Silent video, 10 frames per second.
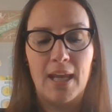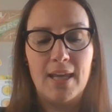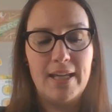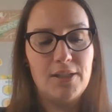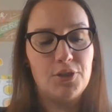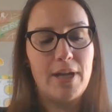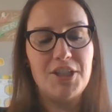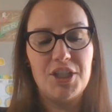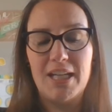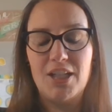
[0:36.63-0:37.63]
He
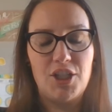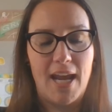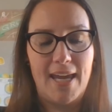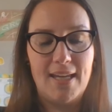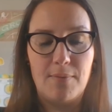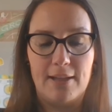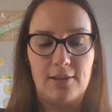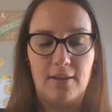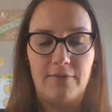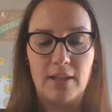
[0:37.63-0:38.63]
stretched each aching
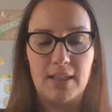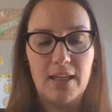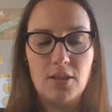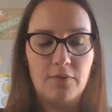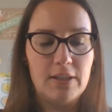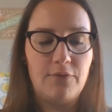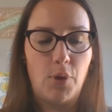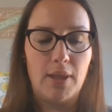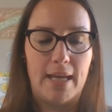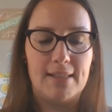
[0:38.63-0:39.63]
muscle and felt each of his
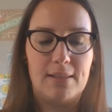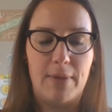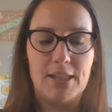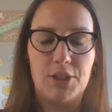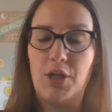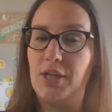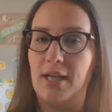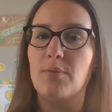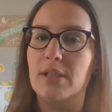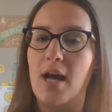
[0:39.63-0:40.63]
four legs to make
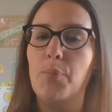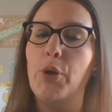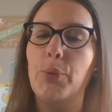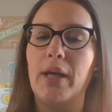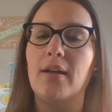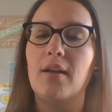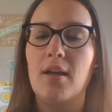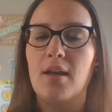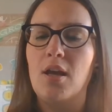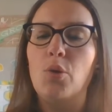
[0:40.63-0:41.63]
certain it was not broken.
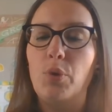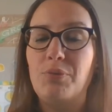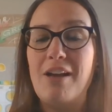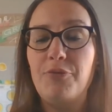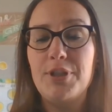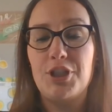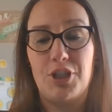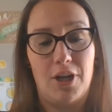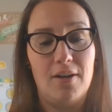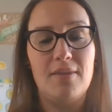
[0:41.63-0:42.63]
When Ralph was
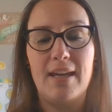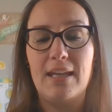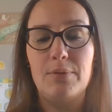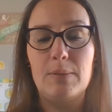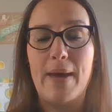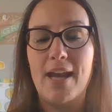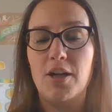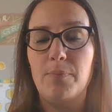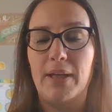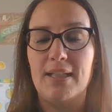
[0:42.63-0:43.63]
sure that he was
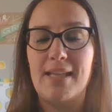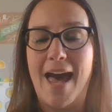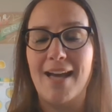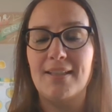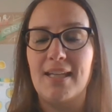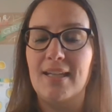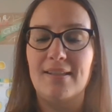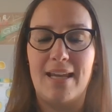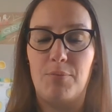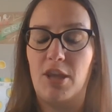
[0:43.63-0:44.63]
battered but intact, he
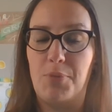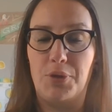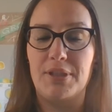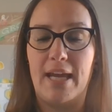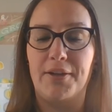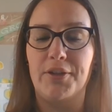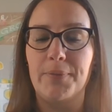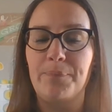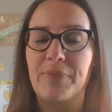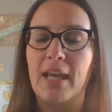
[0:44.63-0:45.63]
examined the
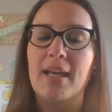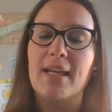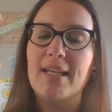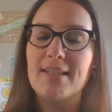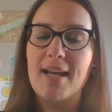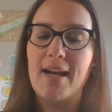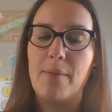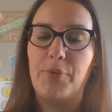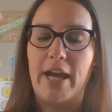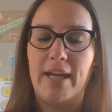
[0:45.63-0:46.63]
motorcycle. He set it
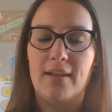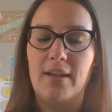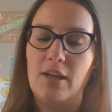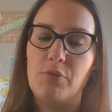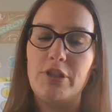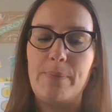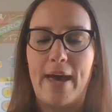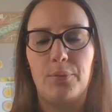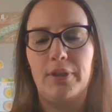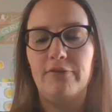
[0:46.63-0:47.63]
upright and rolled it
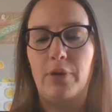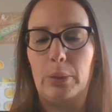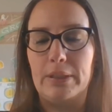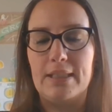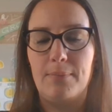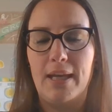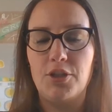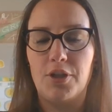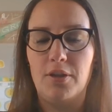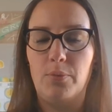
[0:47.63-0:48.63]
backward and forward to make
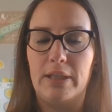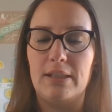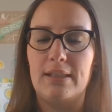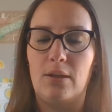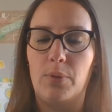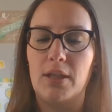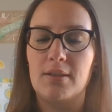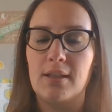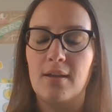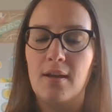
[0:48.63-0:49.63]
sure the wheel still worked.